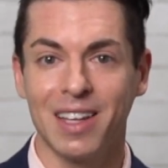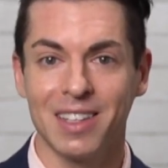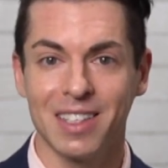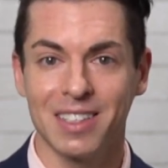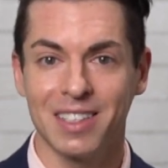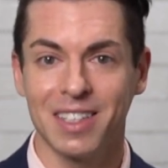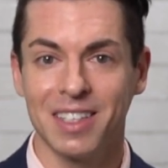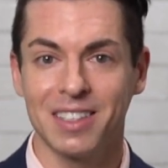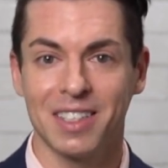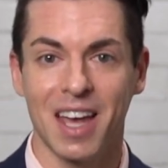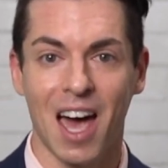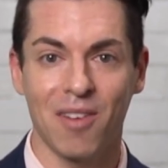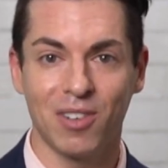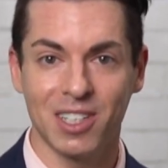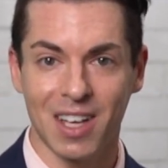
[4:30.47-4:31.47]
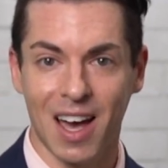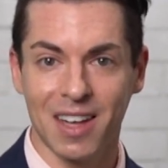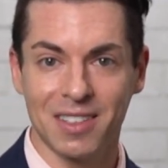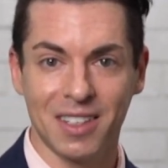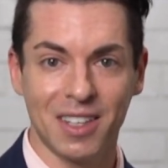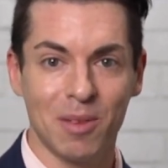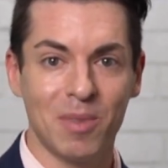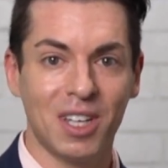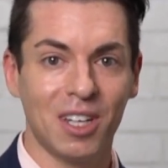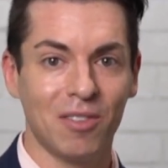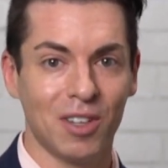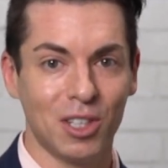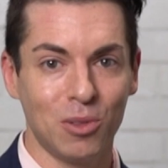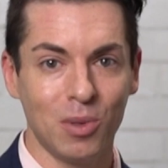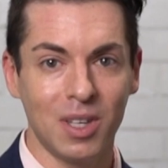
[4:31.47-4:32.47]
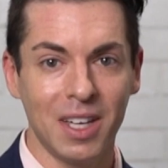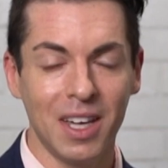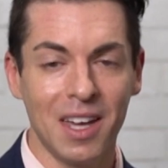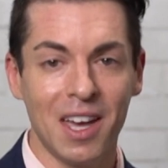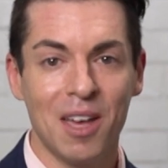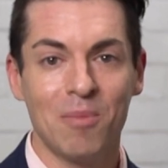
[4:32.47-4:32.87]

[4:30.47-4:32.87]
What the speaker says: listings and advertising them individually,